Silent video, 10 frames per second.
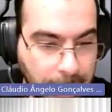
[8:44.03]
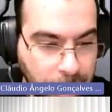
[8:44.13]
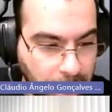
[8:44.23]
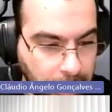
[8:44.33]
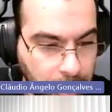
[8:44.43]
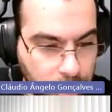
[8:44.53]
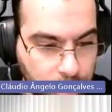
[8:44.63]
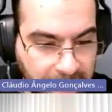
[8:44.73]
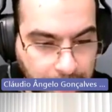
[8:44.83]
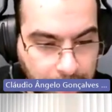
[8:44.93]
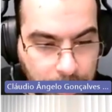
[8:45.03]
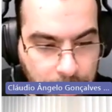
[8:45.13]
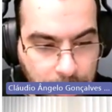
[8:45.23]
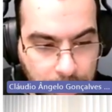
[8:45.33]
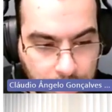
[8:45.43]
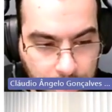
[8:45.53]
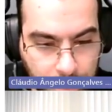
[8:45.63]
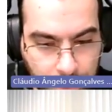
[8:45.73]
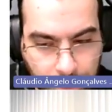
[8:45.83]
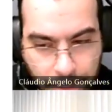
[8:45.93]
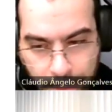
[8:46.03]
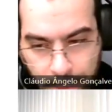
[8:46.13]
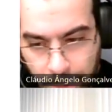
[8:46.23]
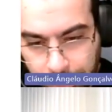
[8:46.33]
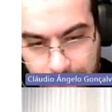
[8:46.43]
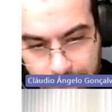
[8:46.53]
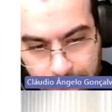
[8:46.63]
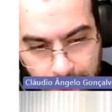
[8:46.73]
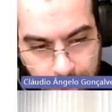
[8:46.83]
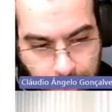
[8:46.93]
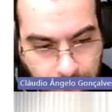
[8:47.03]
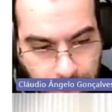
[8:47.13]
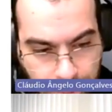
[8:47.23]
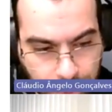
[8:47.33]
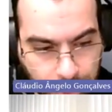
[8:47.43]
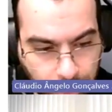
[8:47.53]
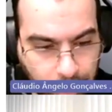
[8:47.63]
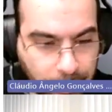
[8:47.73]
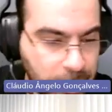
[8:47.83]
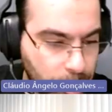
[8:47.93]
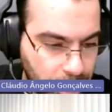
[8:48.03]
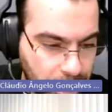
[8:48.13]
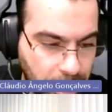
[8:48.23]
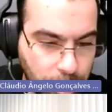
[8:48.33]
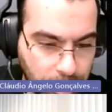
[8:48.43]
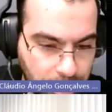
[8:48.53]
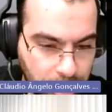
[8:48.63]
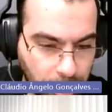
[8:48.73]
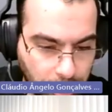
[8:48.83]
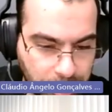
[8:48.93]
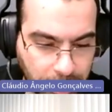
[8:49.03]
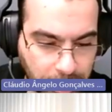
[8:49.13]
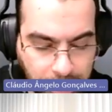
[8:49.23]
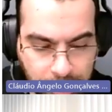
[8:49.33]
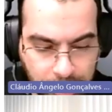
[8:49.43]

A change made on this side, on the digital, will lead to a change to a digital object. And